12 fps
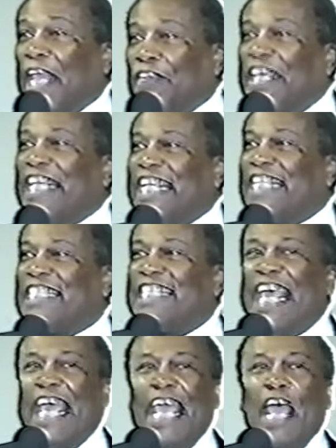Didn't it
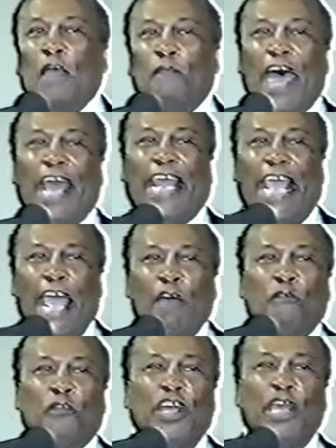say that
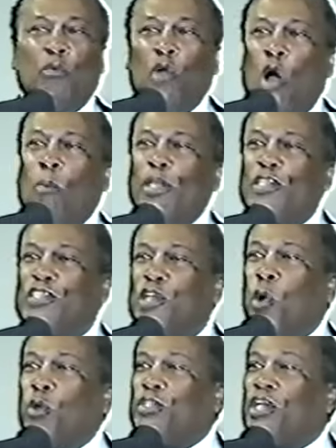every Roman
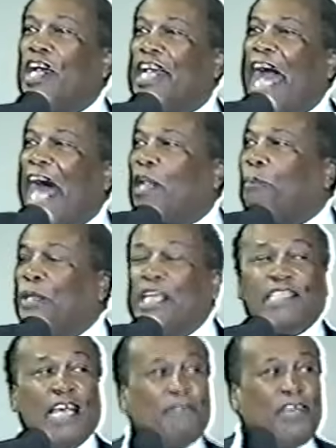soldier got a
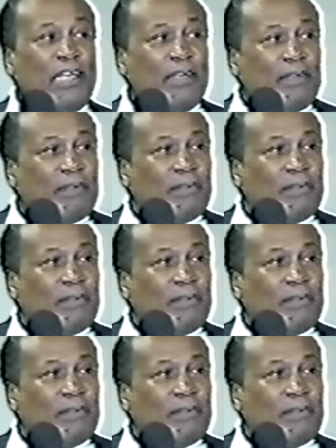piece of it?